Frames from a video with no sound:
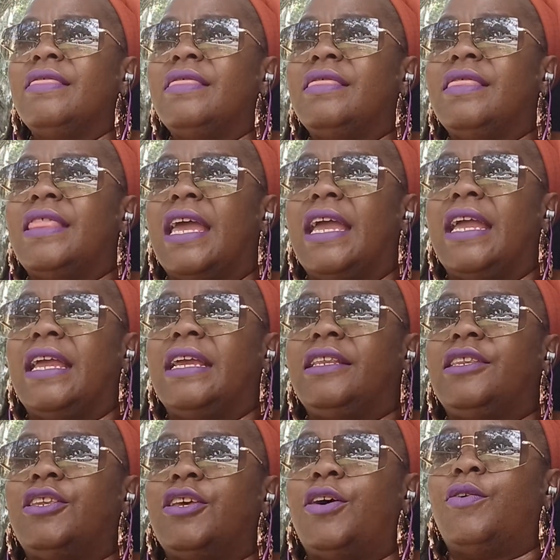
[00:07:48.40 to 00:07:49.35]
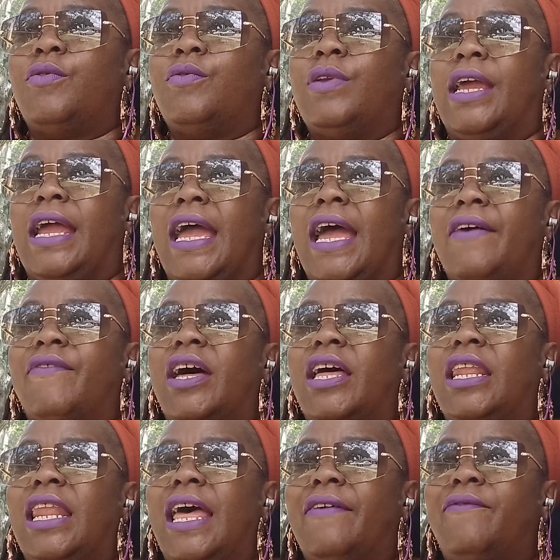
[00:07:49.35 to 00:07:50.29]
They don't have
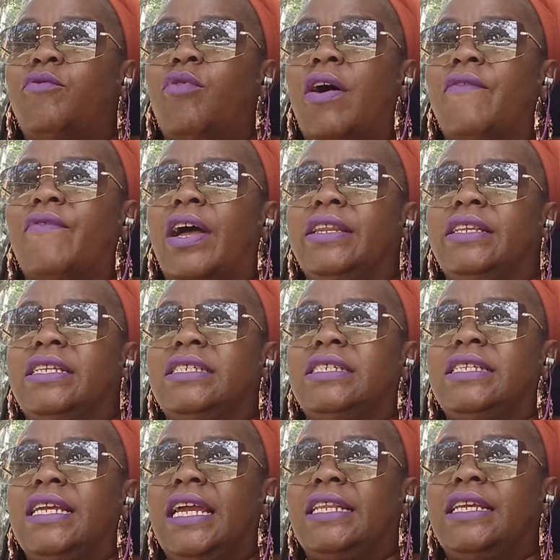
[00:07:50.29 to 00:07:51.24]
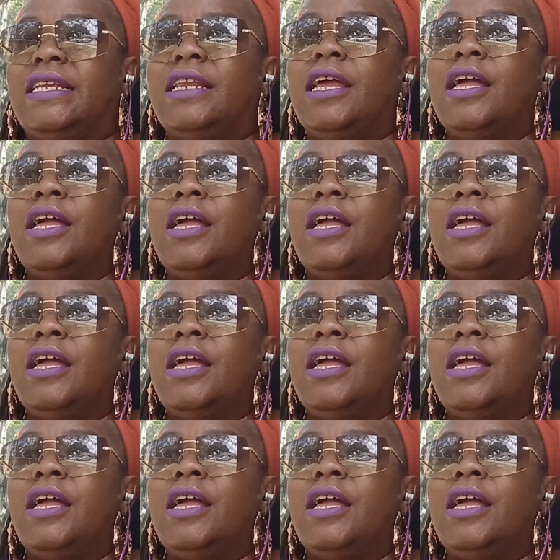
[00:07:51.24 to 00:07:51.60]
a level of understanding.